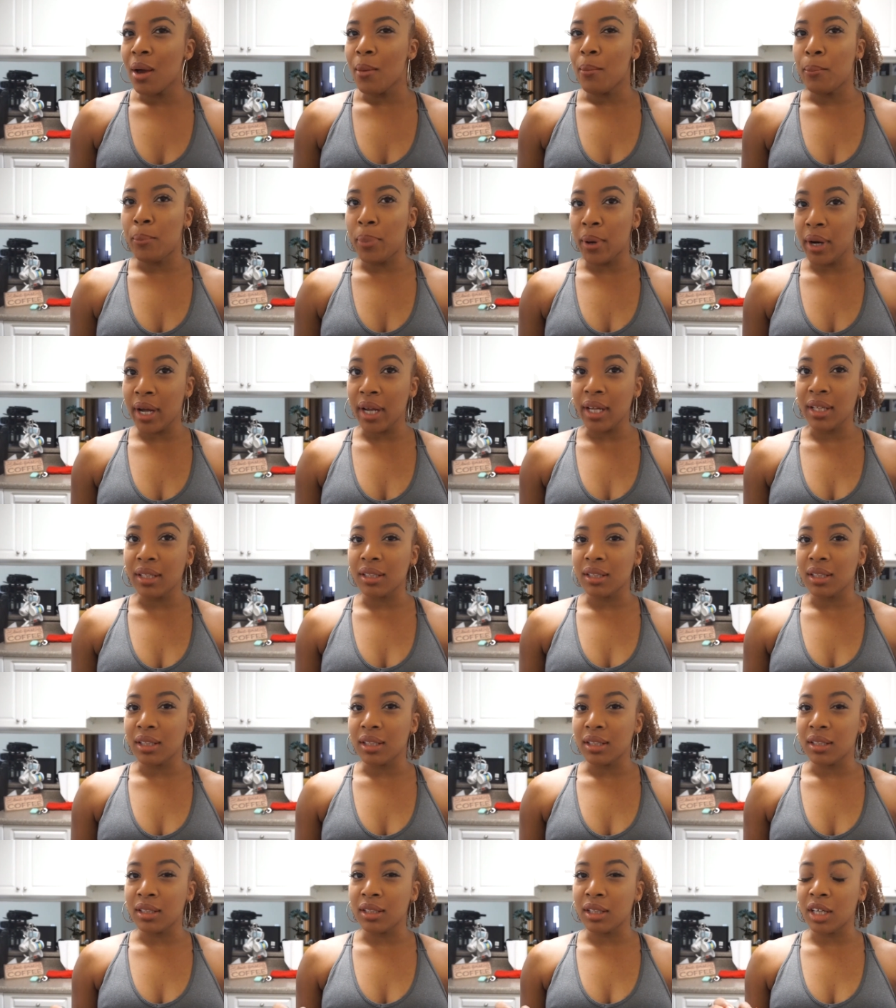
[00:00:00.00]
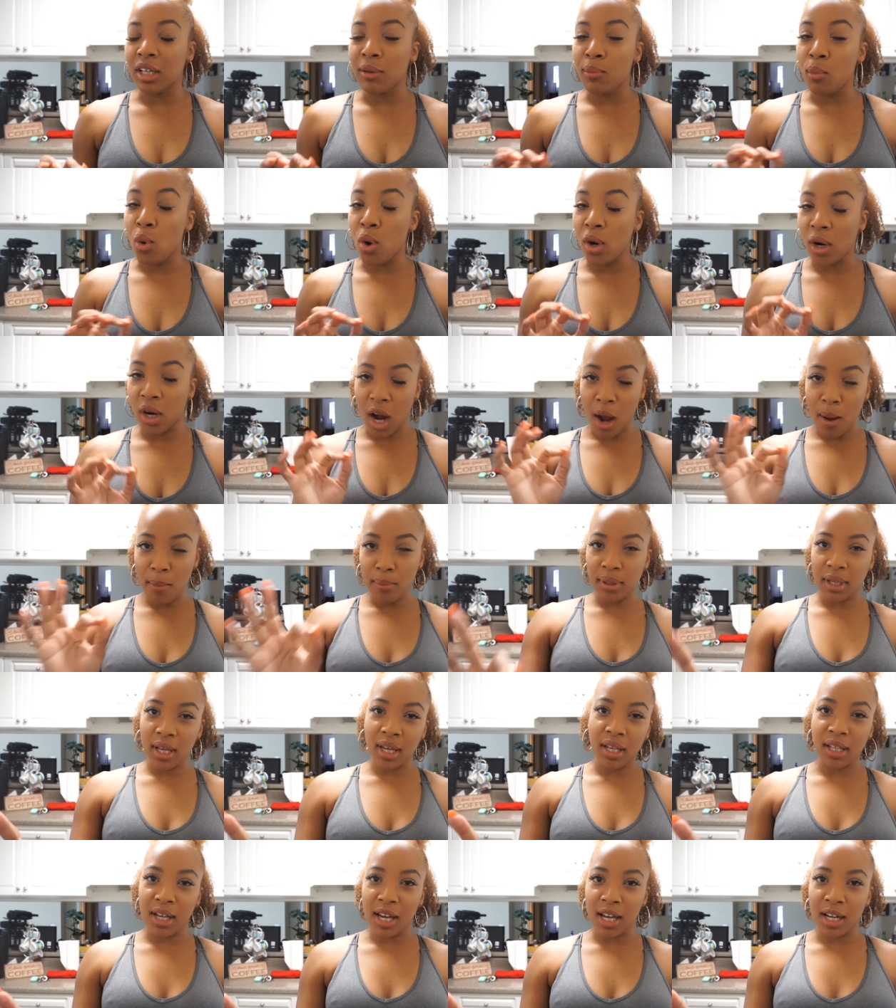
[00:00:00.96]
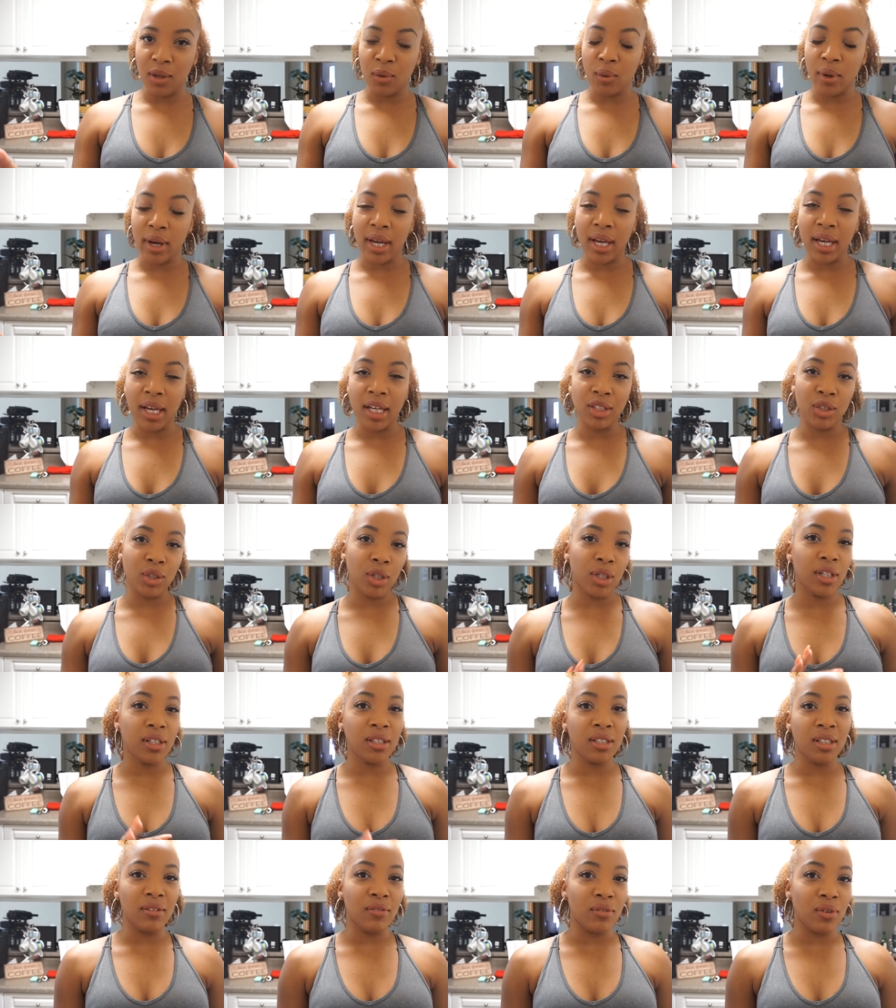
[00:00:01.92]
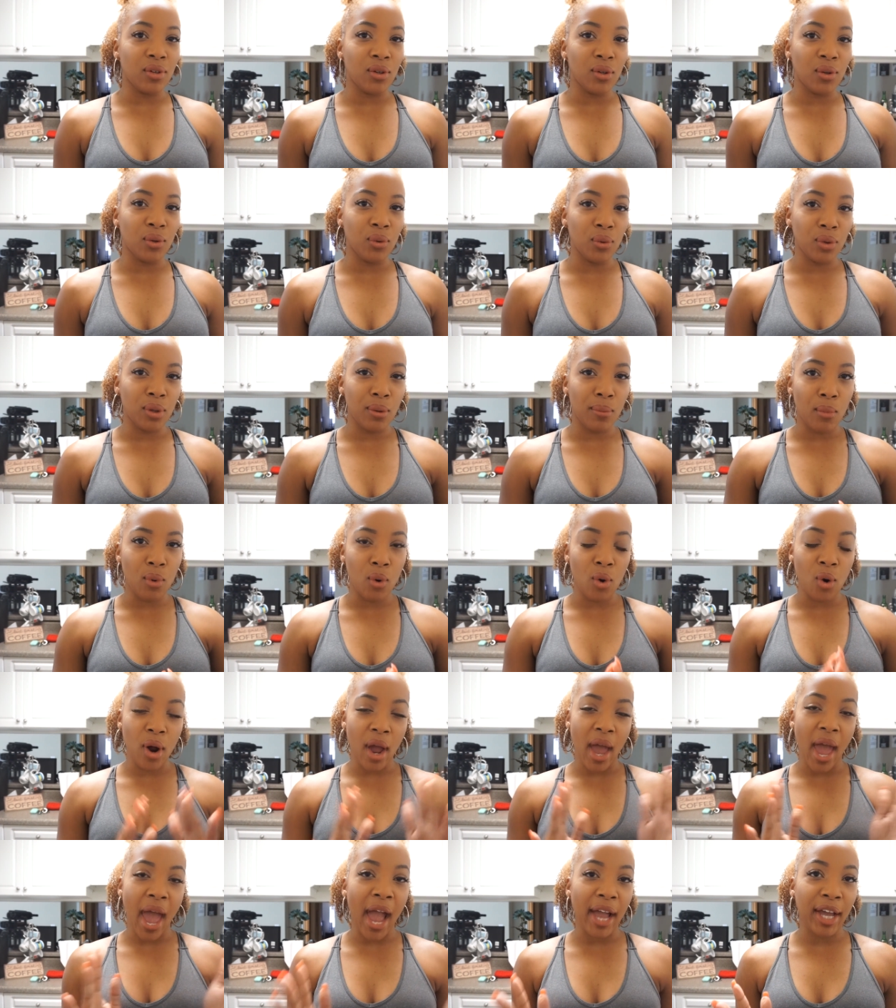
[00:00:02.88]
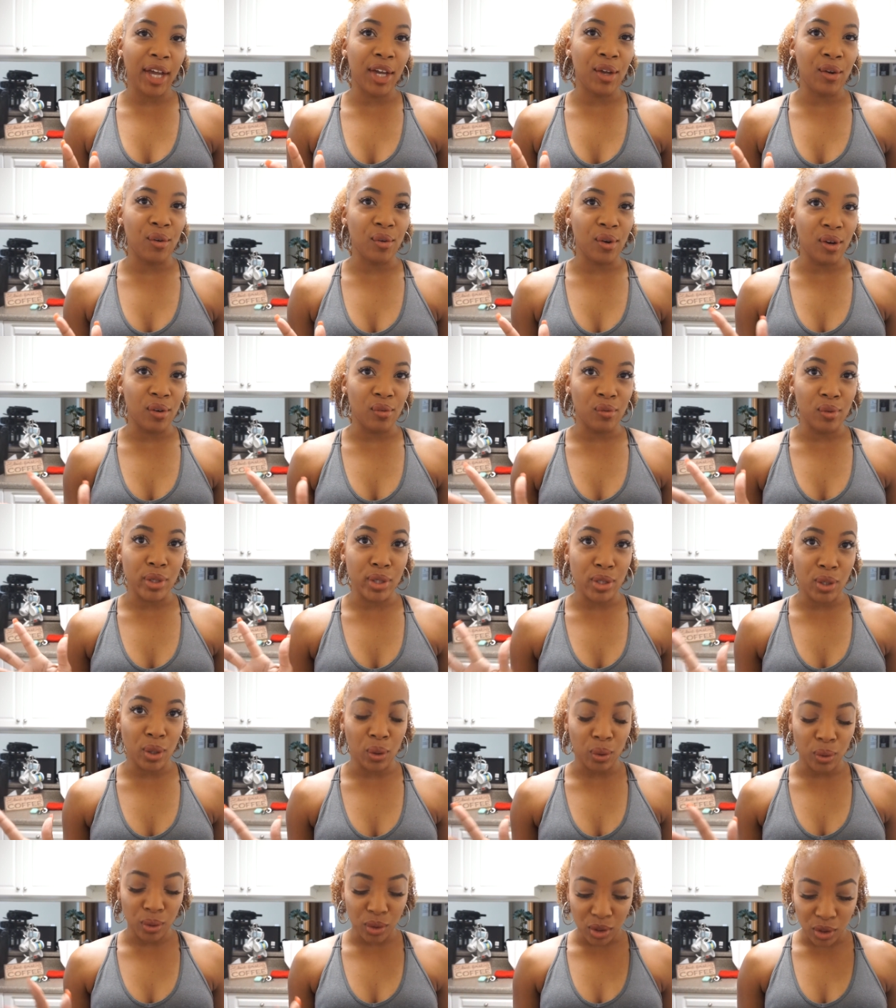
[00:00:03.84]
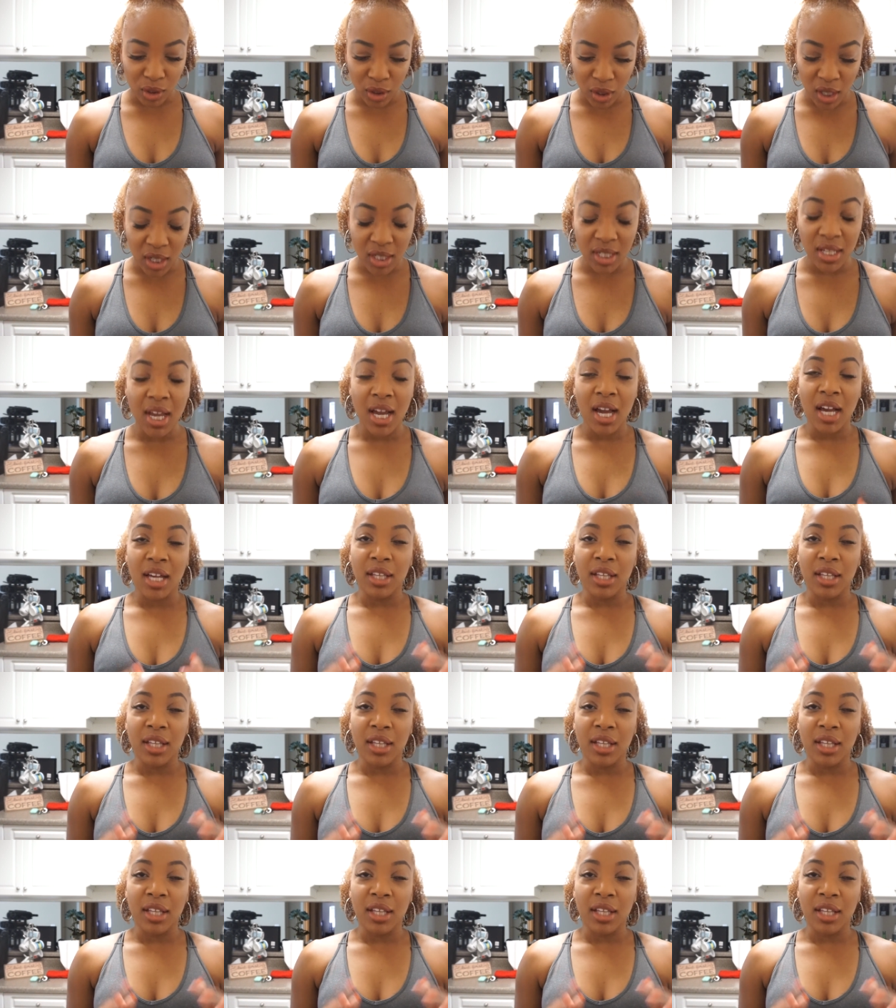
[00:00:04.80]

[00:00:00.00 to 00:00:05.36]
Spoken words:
But the more complicated kind of way is going to give you the more accurate results. Because